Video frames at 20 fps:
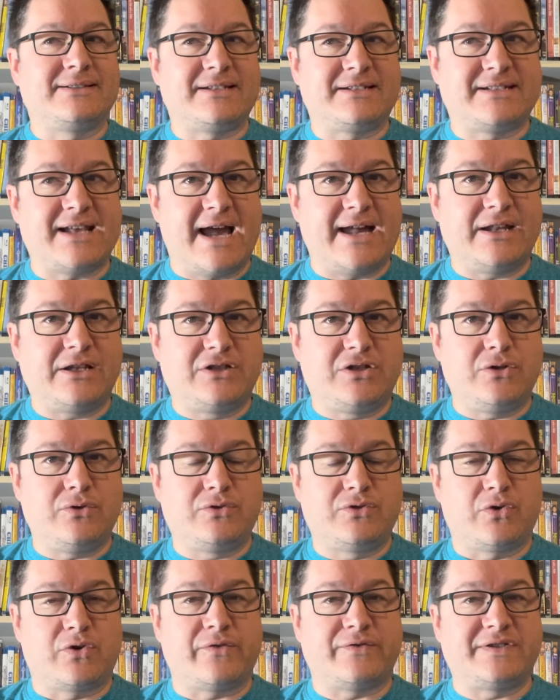decided to
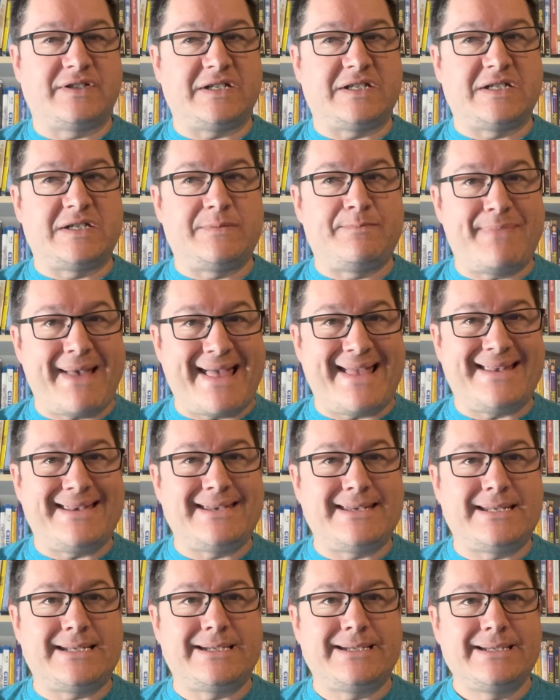sort of
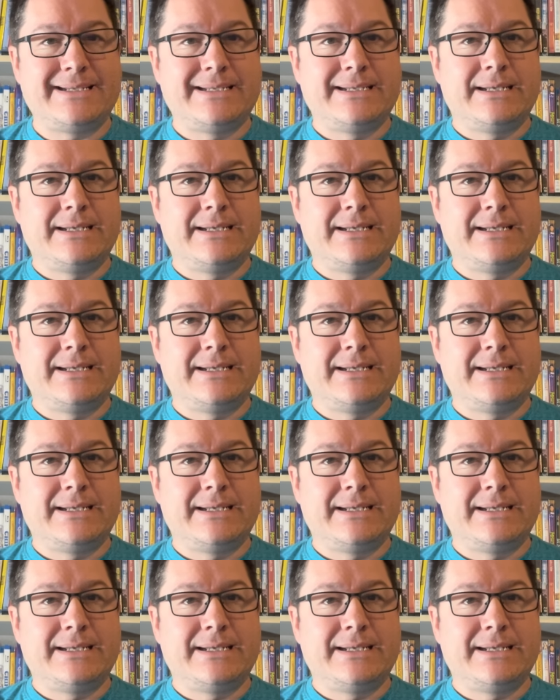suspend